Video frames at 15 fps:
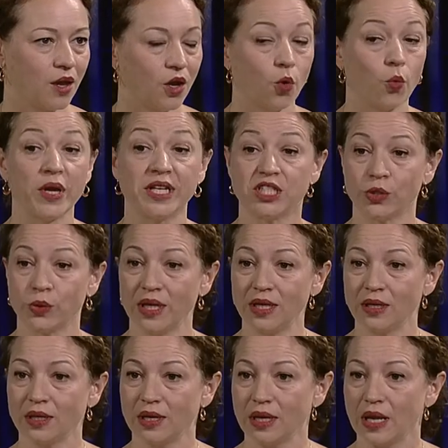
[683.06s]
We do it
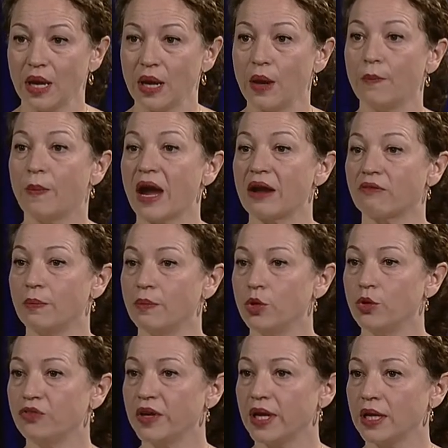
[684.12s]
by
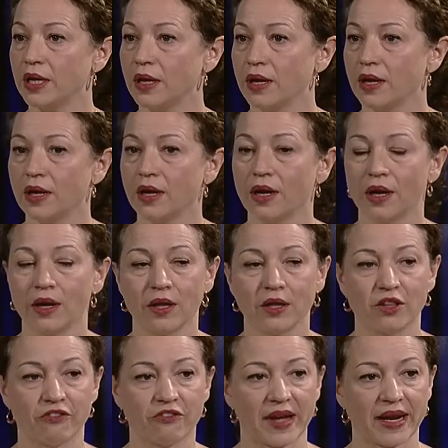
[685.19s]
removing
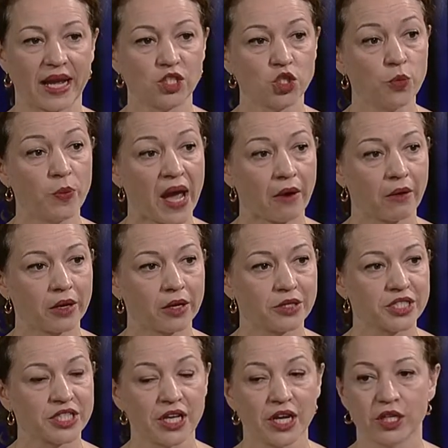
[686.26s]
the financial
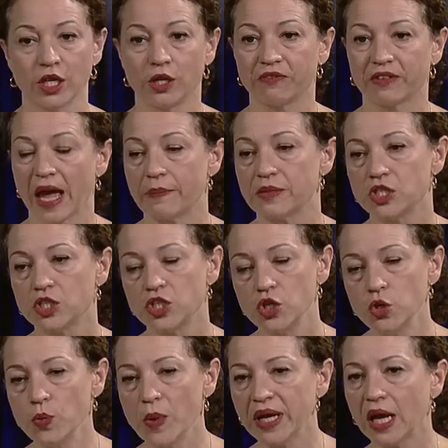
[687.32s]
barriers that have kept
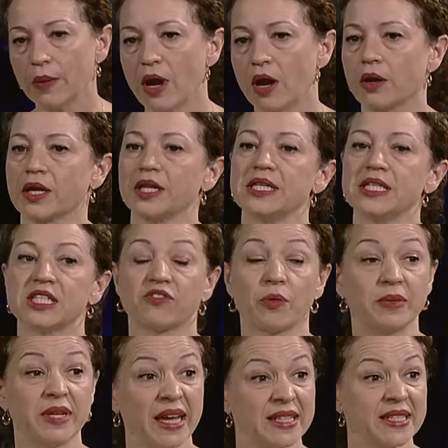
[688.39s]
too many Americans from
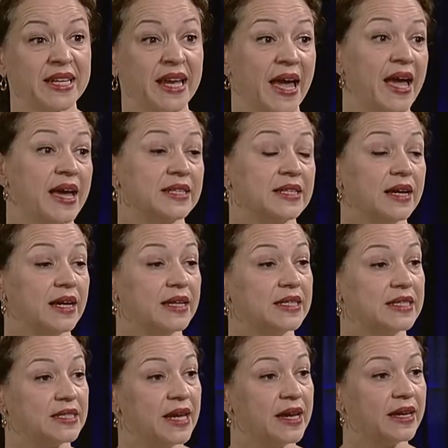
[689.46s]
getting ahead and
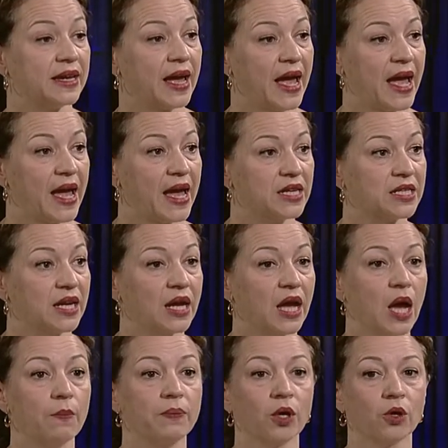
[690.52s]
staying ahead
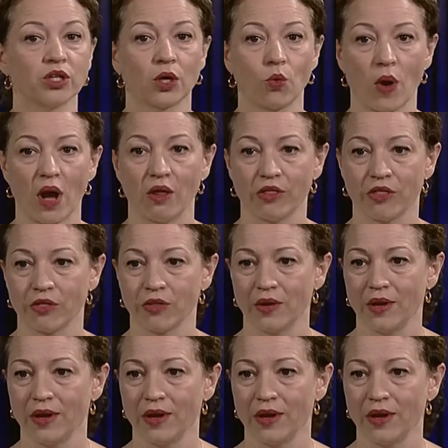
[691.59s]
and building wealth.